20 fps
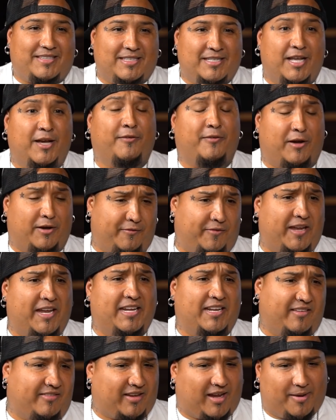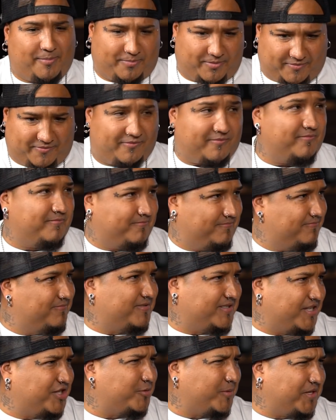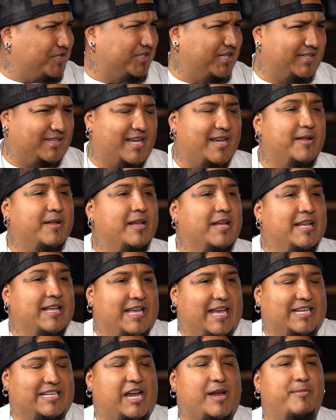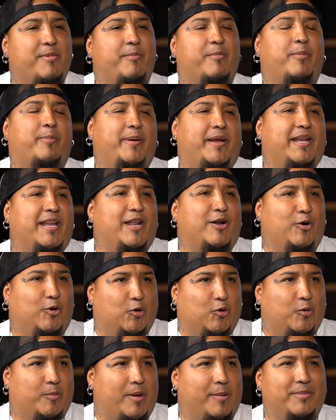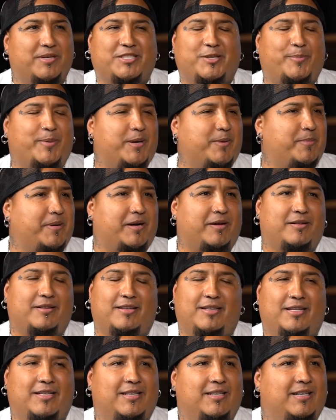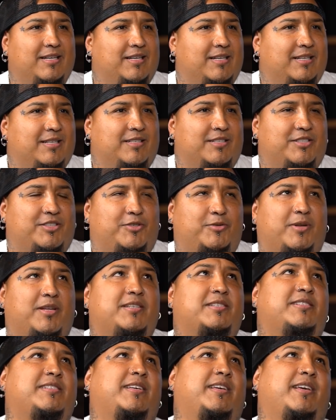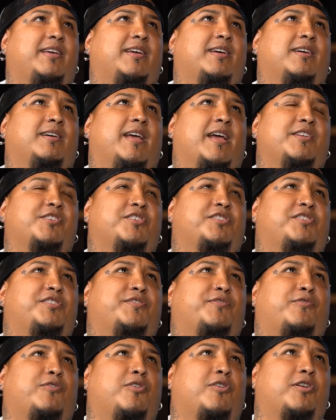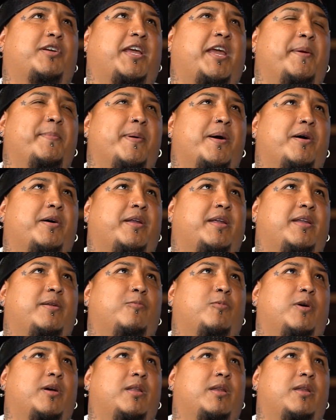of any type of situation like that is I remember being at home. I must have been about, let's see, And Justice for All came out in what?